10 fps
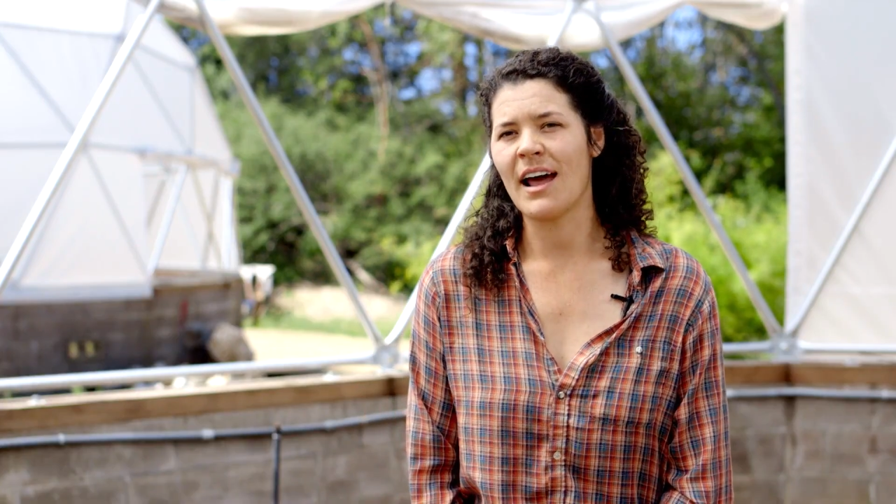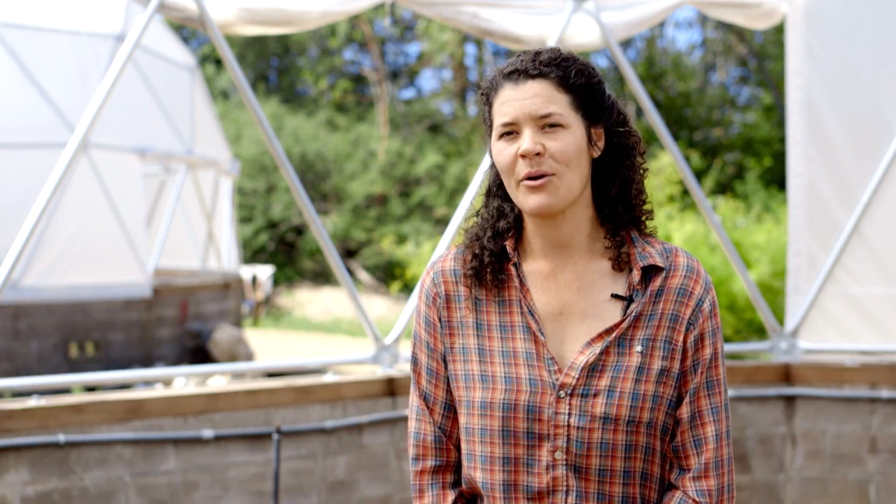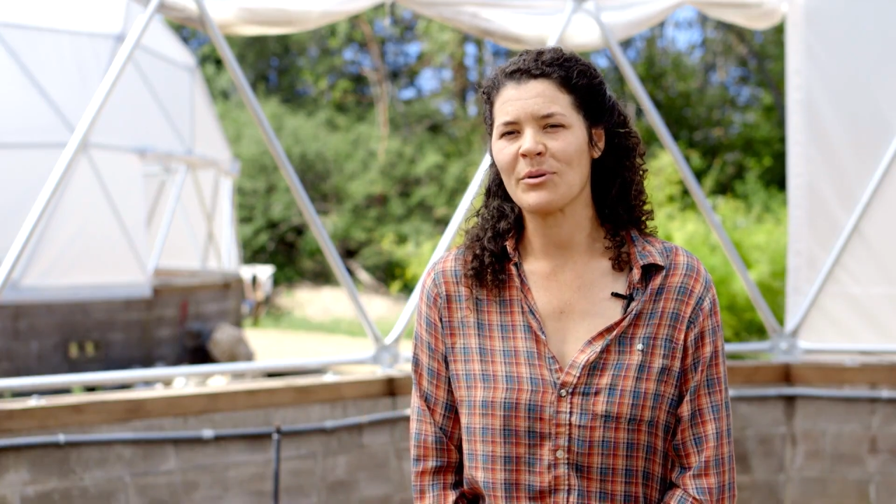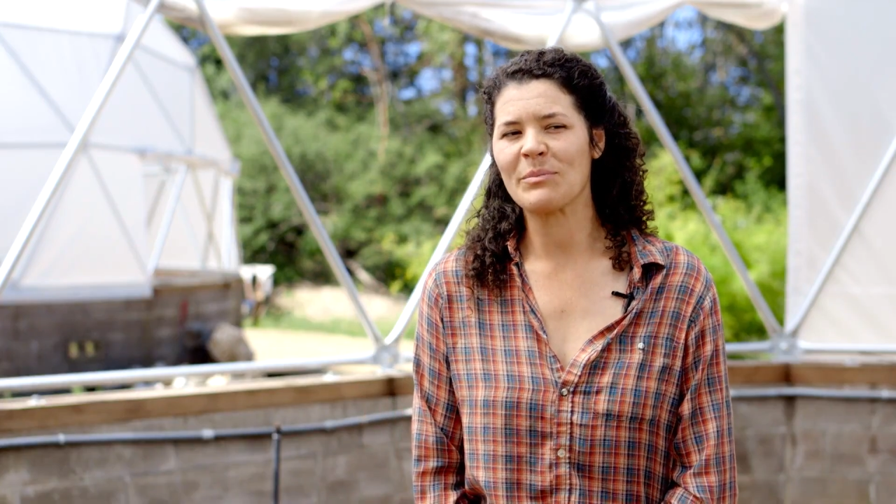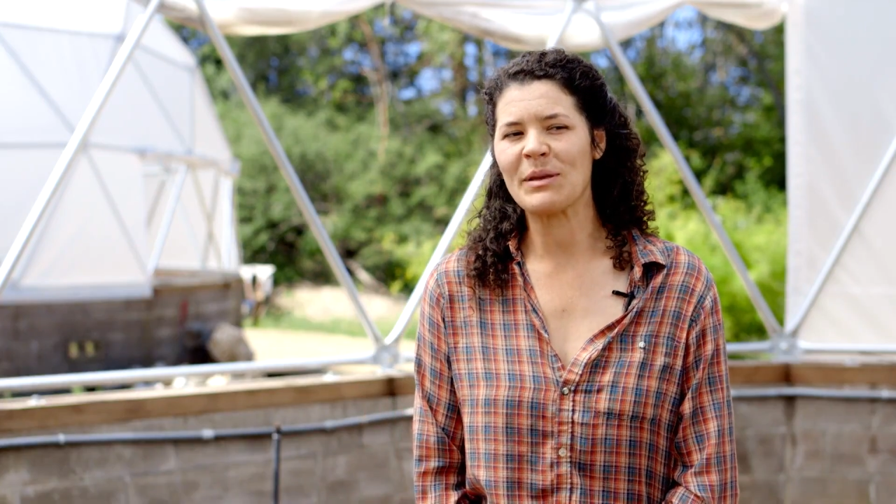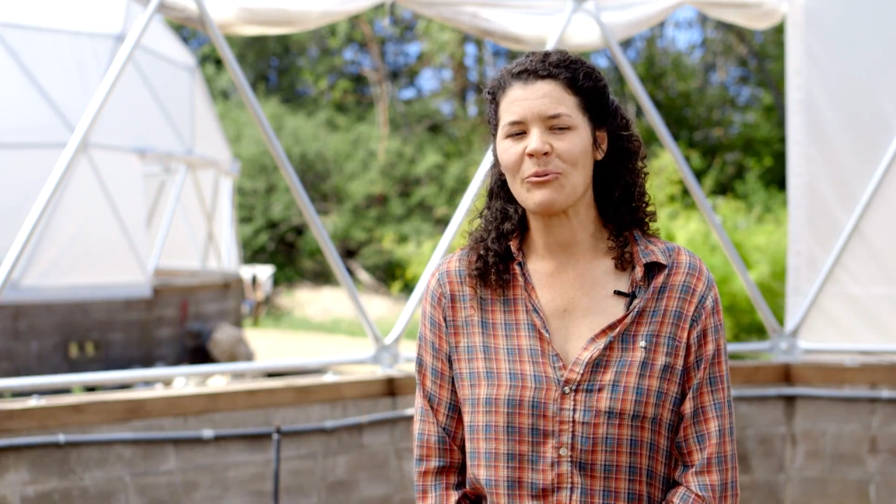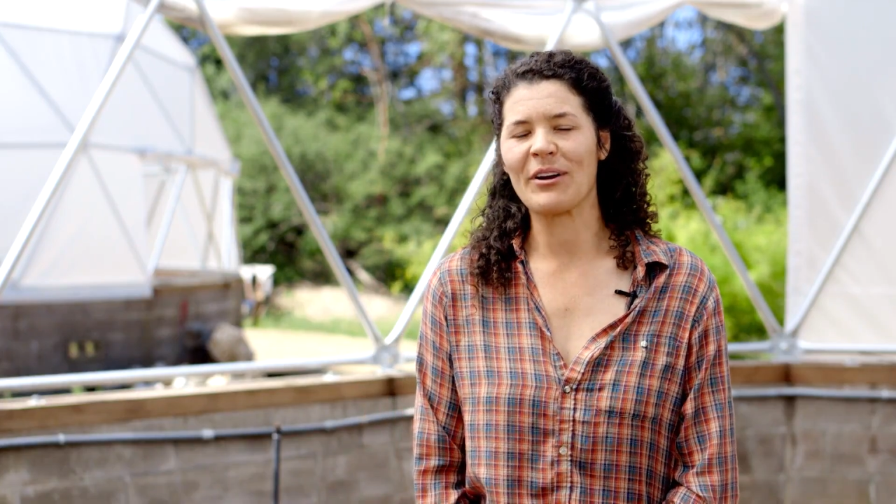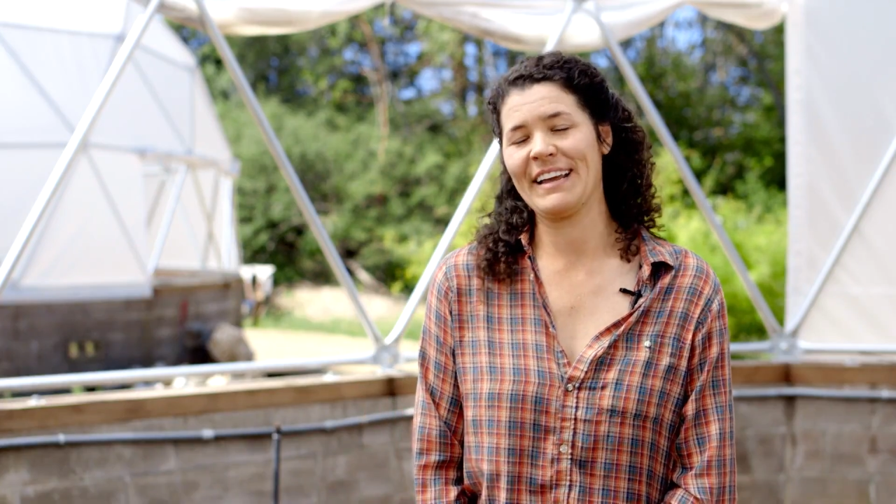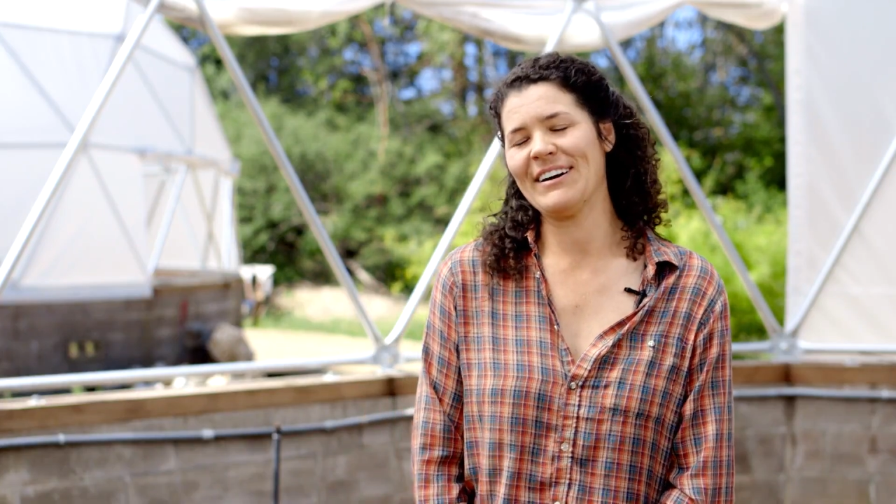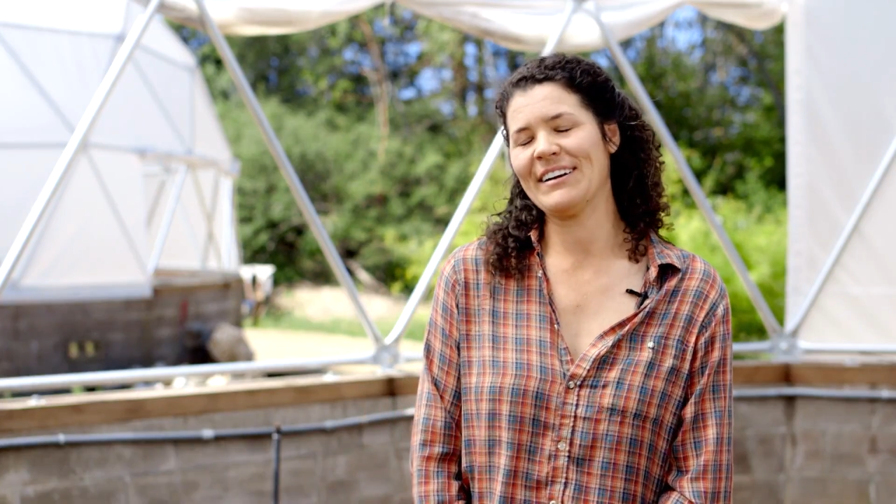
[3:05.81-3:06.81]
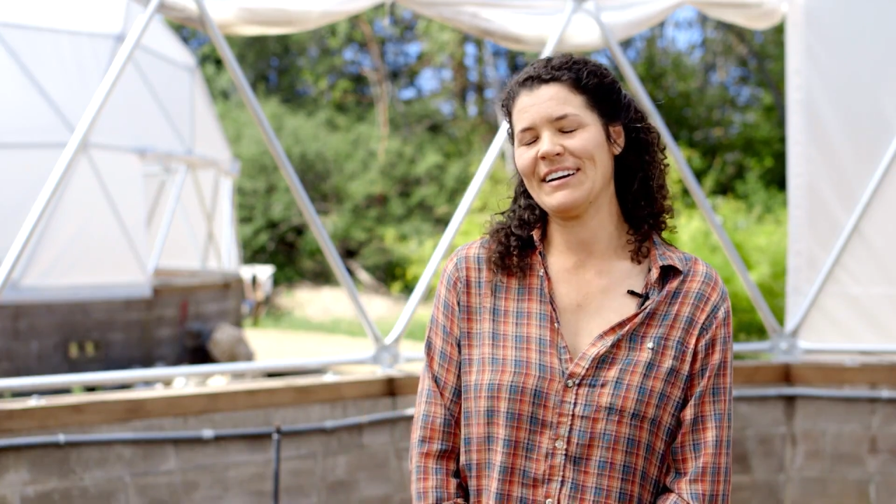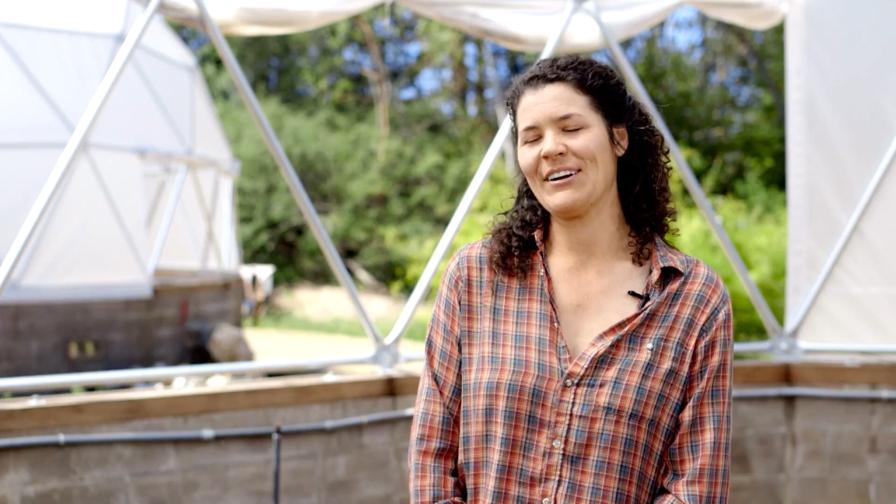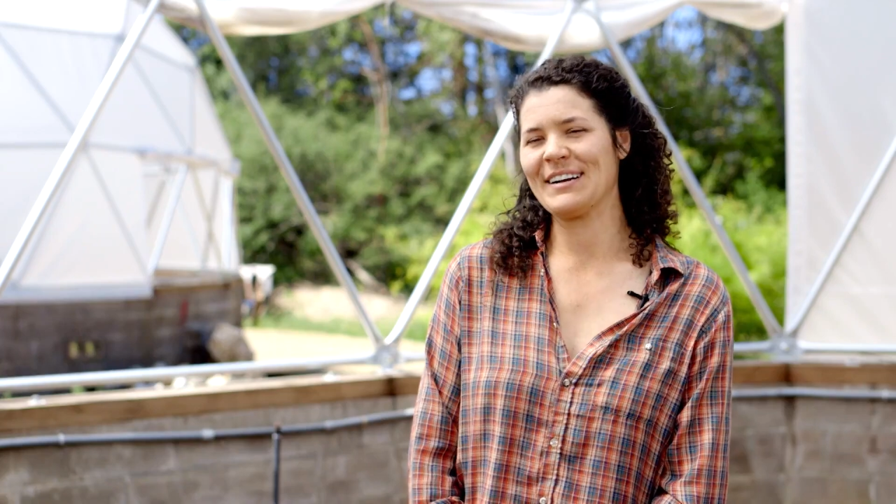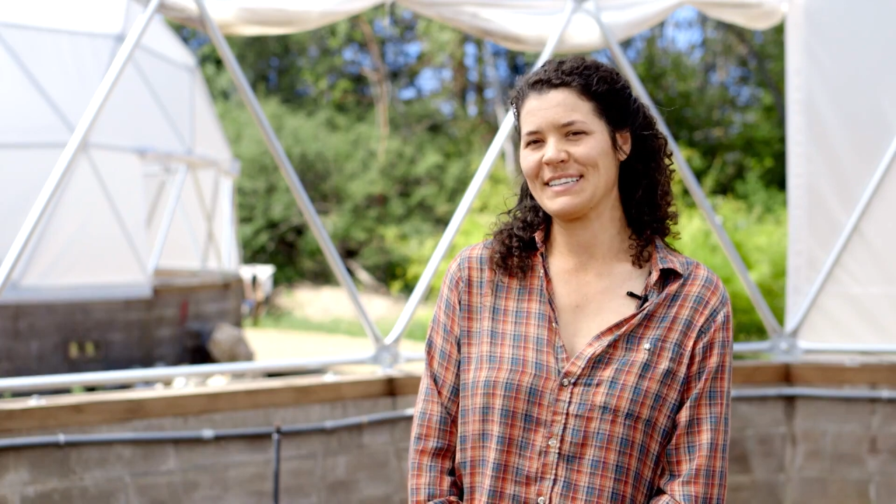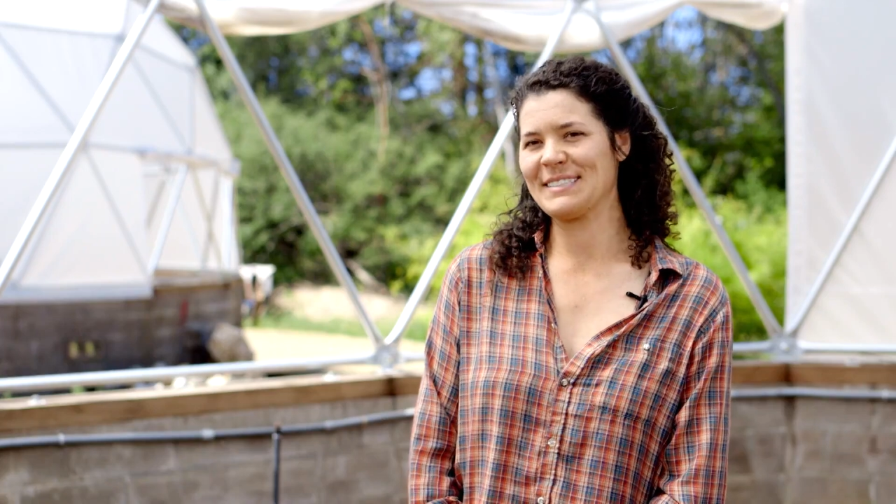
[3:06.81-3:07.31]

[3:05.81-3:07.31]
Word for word: I would be working on an art